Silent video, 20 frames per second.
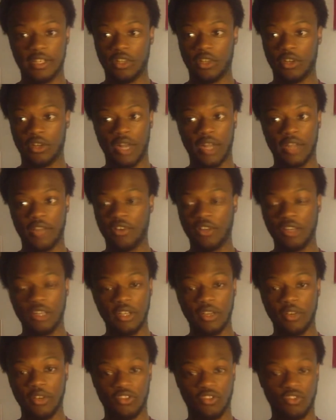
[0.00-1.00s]
you know, and I
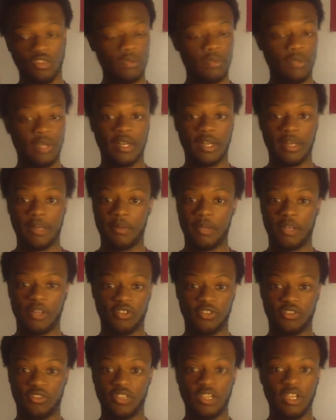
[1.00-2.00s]
couldn't go to sleep that night
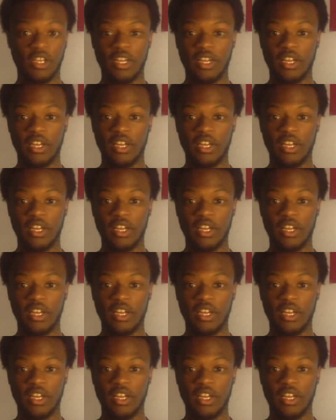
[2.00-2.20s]
because,